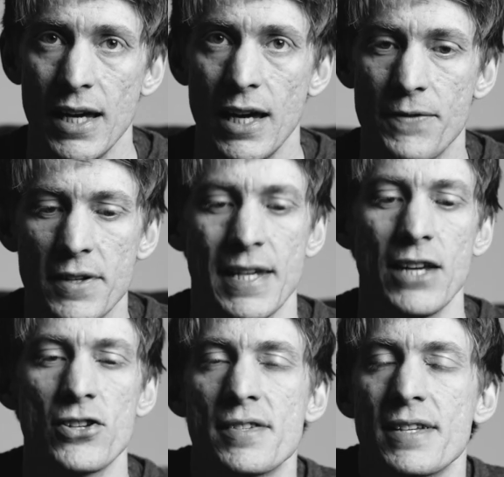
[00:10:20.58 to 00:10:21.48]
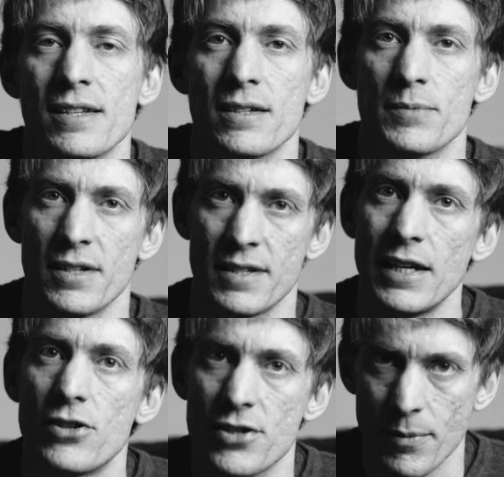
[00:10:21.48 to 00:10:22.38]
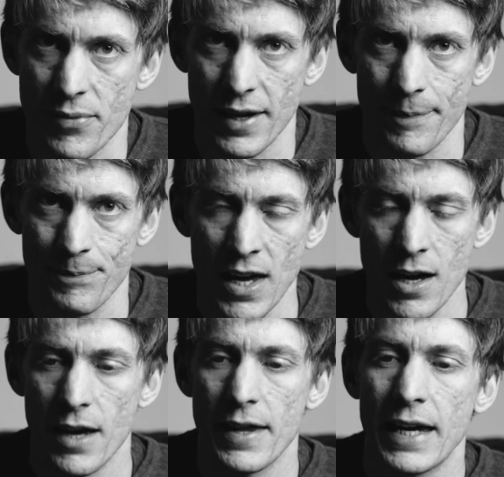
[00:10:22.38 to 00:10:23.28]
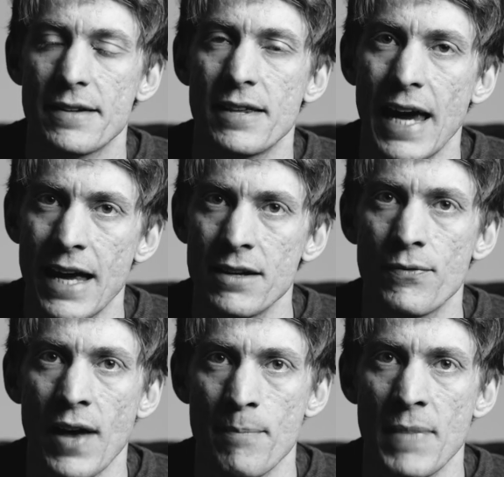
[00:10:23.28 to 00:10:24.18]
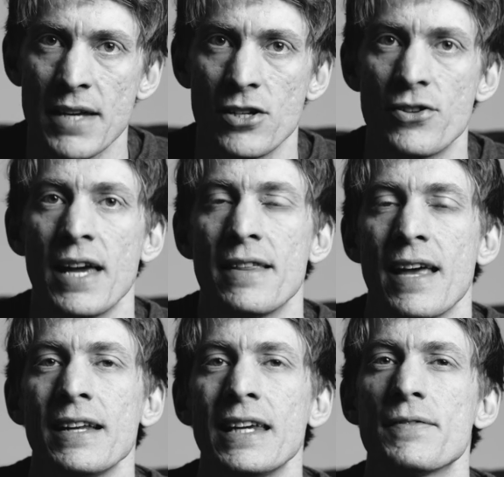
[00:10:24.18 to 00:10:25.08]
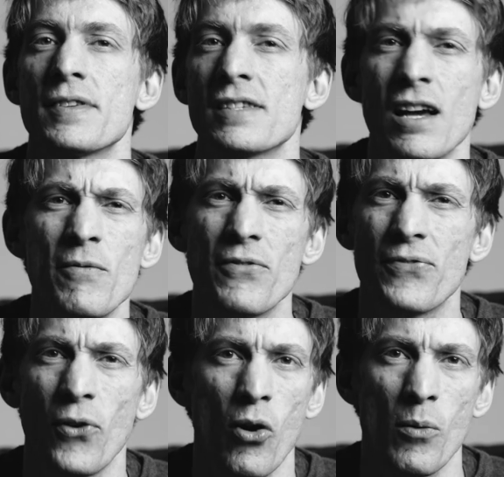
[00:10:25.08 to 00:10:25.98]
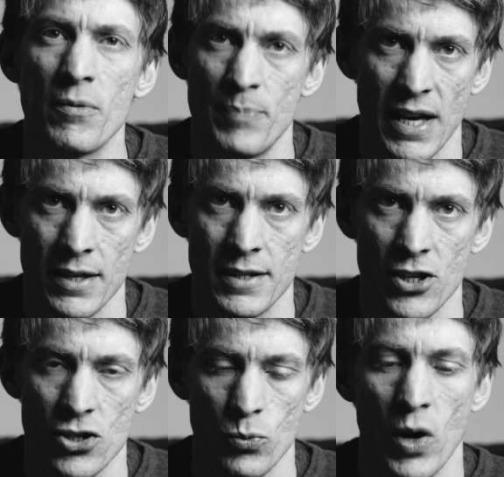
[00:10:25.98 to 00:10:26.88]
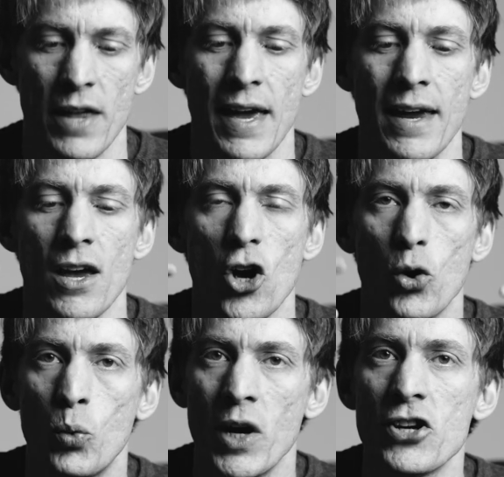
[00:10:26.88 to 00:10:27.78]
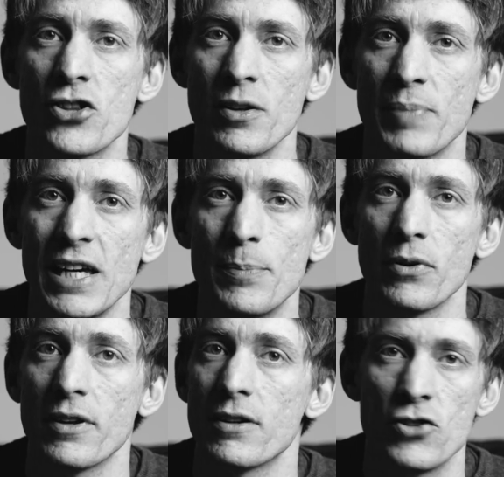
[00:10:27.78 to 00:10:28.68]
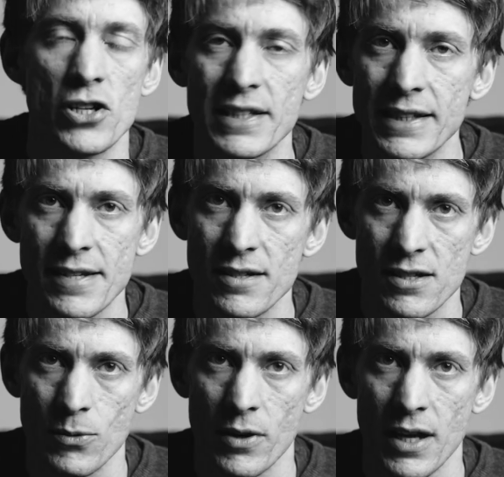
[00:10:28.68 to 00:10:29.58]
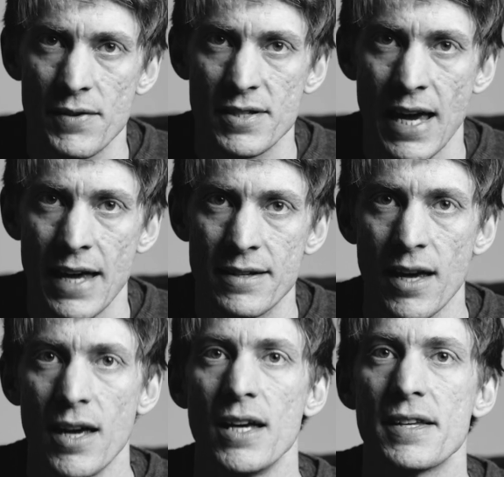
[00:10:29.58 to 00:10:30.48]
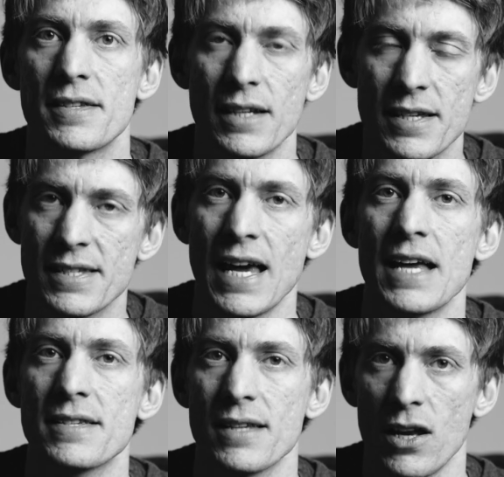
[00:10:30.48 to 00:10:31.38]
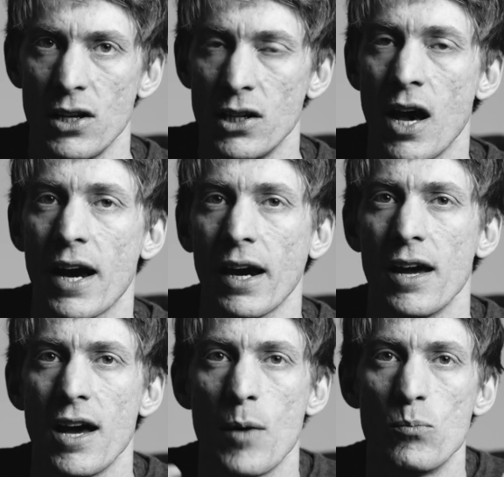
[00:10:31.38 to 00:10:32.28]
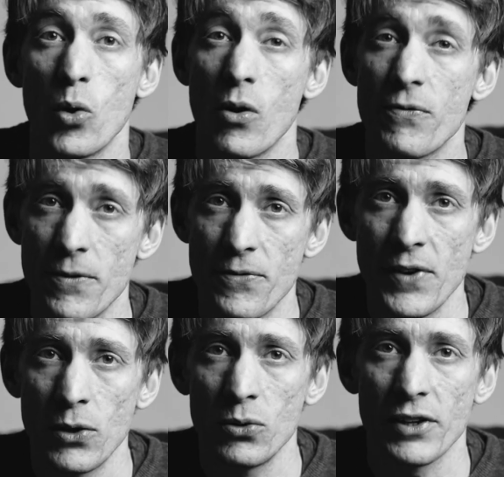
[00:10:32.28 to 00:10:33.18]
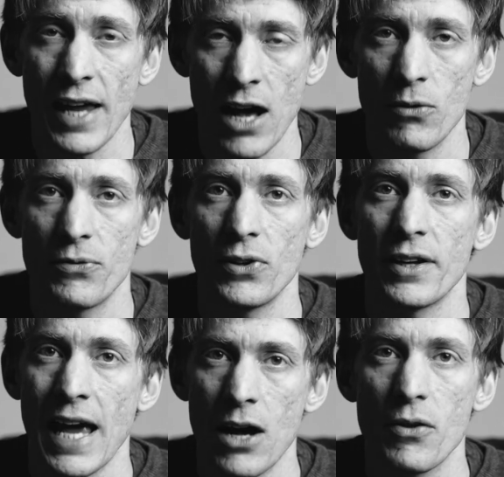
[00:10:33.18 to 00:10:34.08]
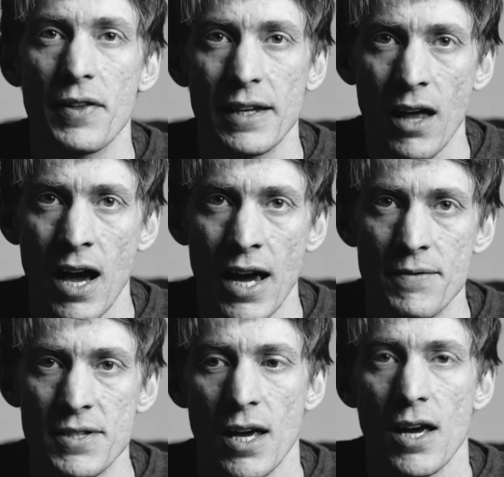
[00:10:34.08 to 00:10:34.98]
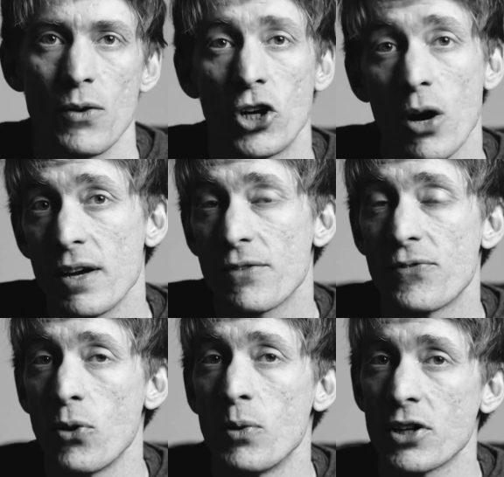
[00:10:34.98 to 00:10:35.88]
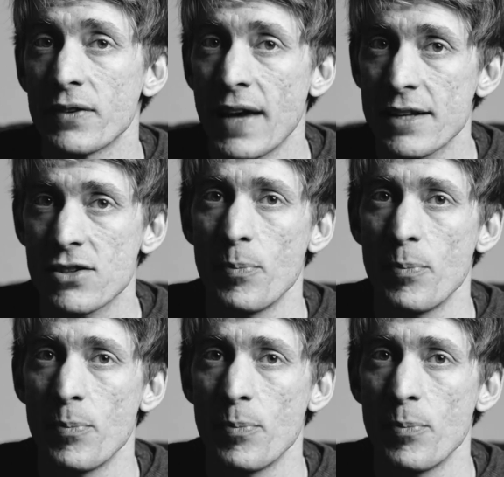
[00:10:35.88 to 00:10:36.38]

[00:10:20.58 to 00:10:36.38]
If a teacher stands up to teach something, and they get to the end of that message, they then give some form of benediction where they wish the people that have just listened to what they've said success and luck and more fulfilled and helpful and healthy lives going forward on that